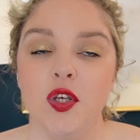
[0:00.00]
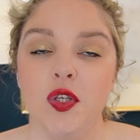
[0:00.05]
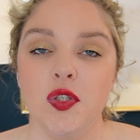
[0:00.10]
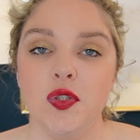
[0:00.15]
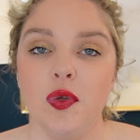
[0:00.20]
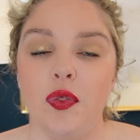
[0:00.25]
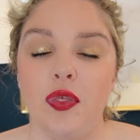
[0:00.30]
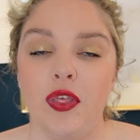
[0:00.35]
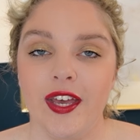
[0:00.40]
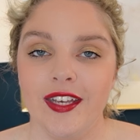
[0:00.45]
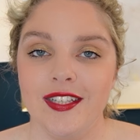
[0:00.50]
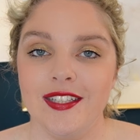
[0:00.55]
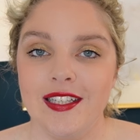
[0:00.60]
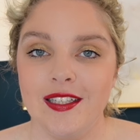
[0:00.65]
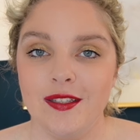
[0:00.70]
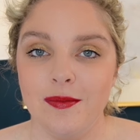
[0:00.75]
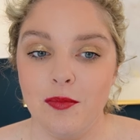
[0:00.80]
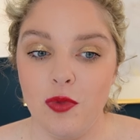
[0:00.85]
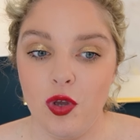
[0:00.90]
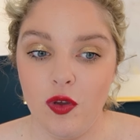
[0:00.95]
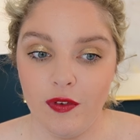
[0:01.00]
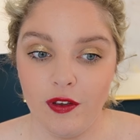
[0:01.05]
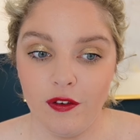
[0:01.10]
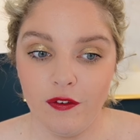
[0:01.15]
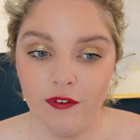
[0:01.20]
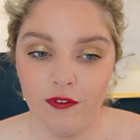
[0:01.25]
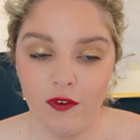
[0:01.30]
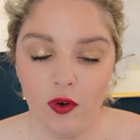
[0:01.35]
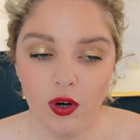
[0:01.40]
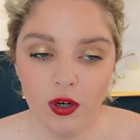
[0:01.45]
So this is moving
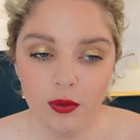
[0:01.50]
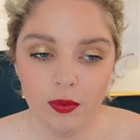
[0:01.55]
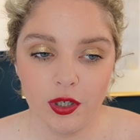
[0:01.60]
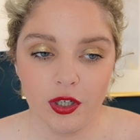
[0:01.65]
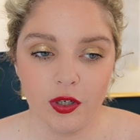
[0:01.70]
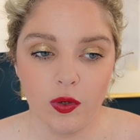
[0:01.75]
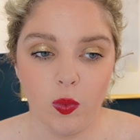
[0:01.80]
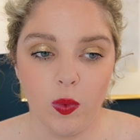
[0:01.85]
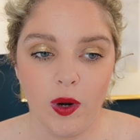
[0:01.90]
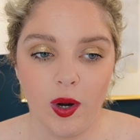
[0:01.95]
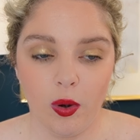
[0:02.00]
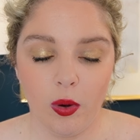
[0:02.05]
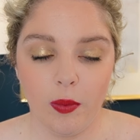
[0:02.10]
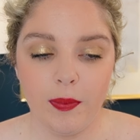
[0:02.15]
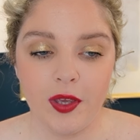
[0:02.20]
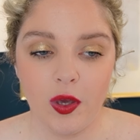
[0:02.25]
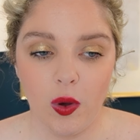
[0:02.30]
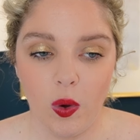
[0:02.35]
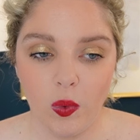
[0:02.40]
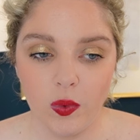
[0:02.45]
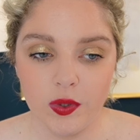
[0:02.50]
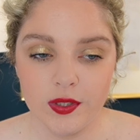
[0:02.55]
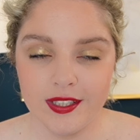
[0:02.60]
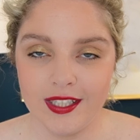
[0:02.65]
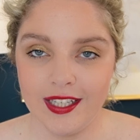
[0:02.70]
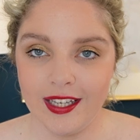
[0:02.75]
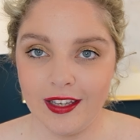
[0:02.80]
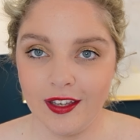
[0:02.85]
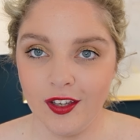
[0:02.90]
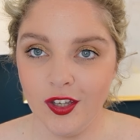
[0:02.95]
forward where we'll be
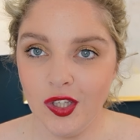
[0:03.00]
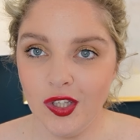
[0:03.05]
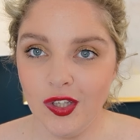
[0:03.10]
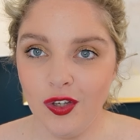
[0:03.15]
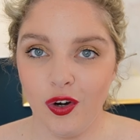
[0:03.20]
hosting